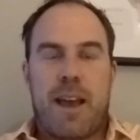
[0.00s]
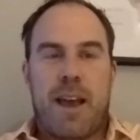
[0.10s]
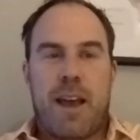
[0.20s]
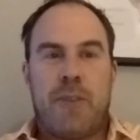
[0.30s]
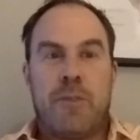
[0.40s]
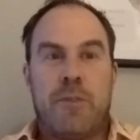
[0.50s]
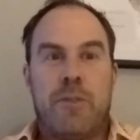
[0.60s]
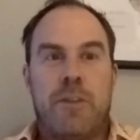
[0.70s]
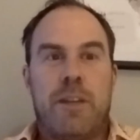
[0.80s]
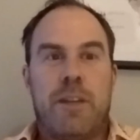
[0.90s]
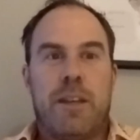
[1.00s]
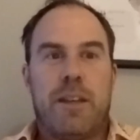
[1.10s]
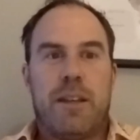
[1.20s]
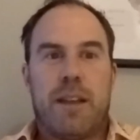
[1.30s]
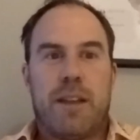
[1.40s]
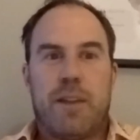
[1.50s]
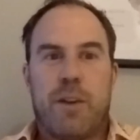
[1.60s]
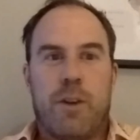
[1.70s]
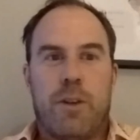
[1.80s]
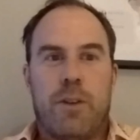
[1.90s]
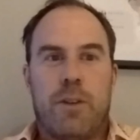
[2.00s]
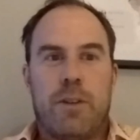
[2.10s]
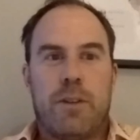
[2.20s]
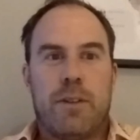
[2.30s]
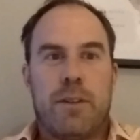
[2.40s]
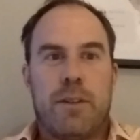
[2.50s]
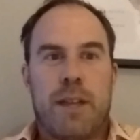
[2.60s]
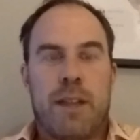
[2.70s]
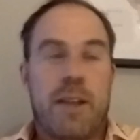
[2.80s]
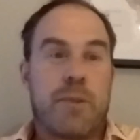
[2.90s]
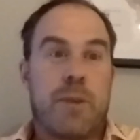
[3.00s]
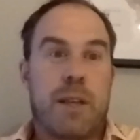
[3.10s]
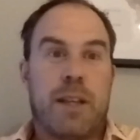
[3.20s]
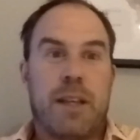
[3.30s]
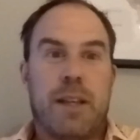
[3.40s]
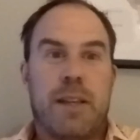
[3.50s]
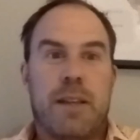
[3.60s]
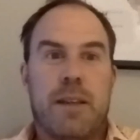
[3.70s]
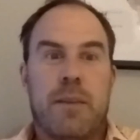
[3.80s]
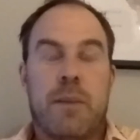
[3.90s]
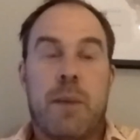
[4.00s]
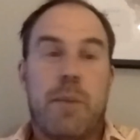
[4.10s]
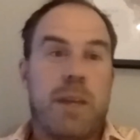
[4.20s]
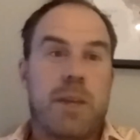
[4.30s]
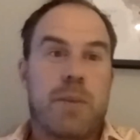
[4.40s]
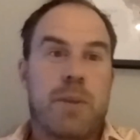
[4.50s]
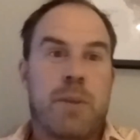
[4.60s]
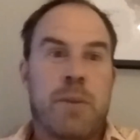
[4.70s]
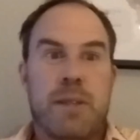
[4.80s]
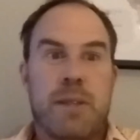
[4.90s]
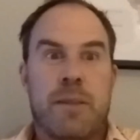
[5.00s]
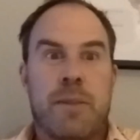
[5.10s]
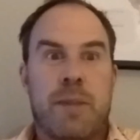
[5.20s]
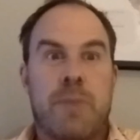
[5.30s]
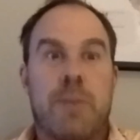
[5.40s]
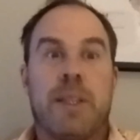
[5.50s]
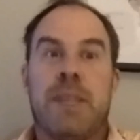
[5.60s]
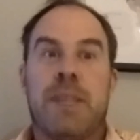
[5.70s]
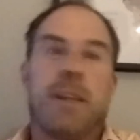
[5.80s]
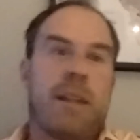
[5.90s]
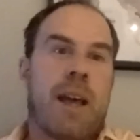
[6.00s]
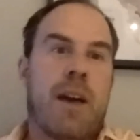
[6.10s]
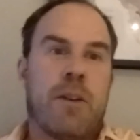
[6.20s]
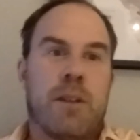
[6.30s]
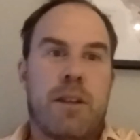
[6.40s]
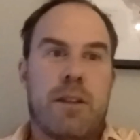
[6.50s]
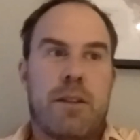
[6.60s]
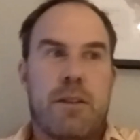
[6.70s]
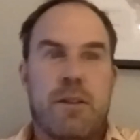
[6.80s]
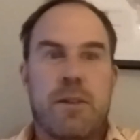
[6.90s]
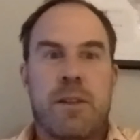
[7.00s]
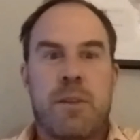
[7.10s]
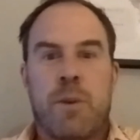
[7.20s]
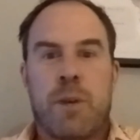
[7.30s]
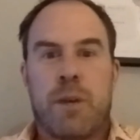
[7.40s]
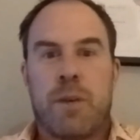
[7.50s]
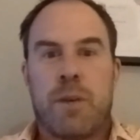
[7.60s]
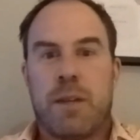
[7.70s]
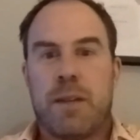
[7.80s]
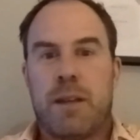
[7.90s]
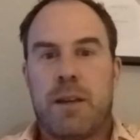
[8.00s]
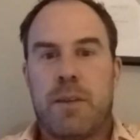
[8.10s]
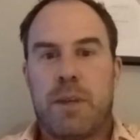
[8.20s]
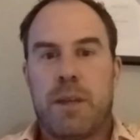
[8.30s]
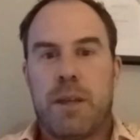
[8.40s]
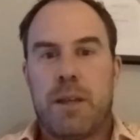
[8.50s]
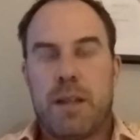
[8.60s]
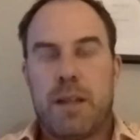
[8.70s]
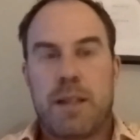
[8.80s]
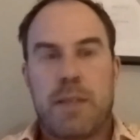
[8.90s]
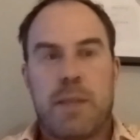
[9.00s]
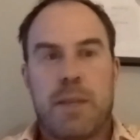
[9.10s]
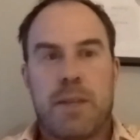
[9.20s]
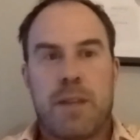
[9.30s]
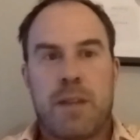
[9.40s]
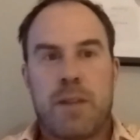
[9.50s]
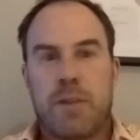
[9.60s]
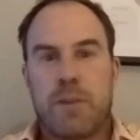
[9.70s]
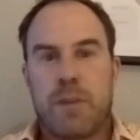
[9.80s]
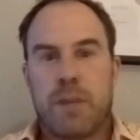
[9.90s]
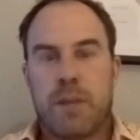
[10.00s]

I don't fear it at all, and that's what I like. My biggest problem is sometimes believing that on a Thursday morning when I tee up. That's the biggest challenge for me.